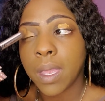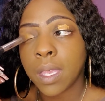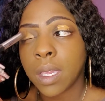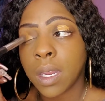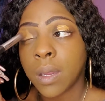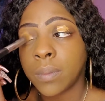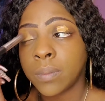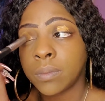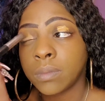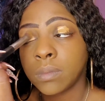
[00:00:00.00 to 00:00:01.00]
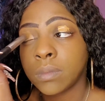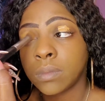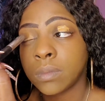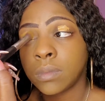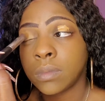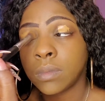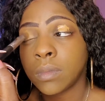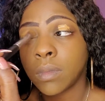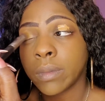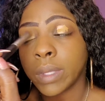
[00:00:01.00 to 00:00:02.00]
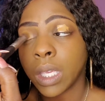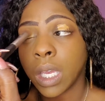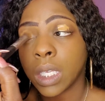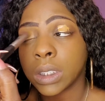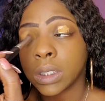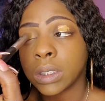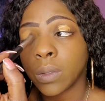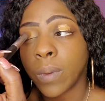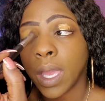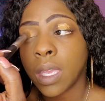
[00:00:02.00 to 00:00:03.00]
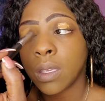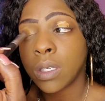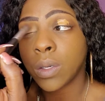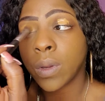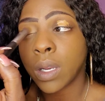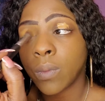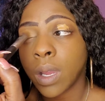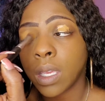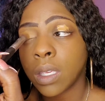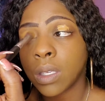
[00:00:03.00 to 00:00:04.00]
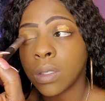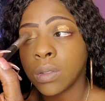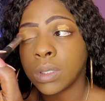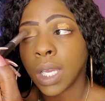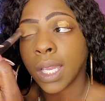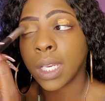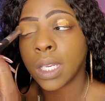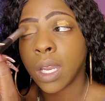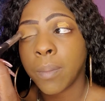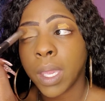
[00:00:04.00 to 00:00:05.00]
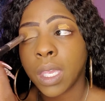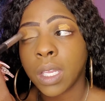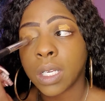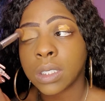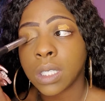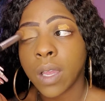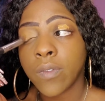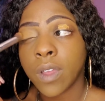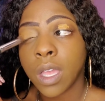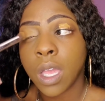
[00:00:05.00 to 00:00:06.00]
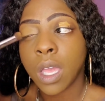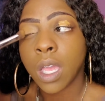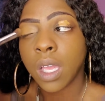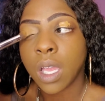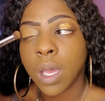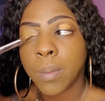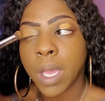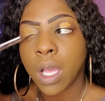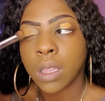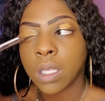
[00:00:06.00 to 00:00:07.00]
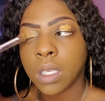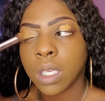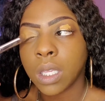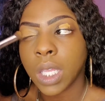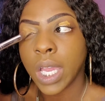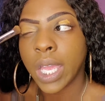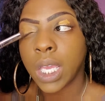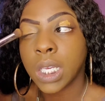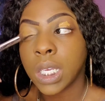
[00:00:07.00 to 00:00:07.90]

You know, because it's the way you do it and what you use that could end up making your stuff come out looking like